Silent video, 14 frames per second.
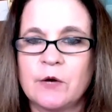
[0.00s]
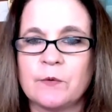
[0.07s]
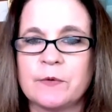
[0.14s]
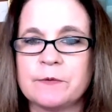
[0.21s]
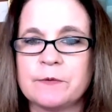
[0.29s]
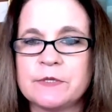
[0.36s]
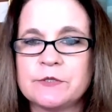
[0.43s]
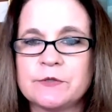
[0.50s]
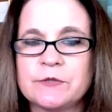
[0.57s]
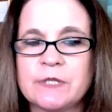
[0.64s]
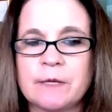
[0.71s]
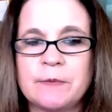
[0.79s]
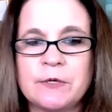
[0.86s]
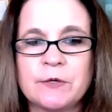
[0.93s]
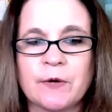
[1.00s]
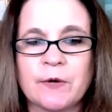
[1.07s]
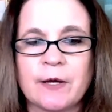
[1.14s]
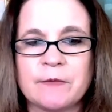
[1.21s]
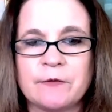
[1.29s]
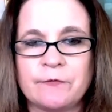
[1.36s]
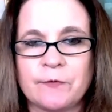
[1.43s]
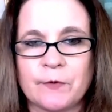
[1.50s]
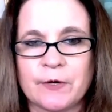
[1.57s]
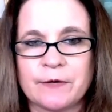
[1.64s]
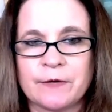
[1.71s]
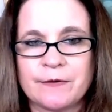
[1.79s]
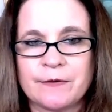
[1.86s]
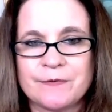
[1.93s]
with Richard W. Graham
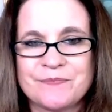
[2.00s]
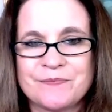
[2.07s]
IV.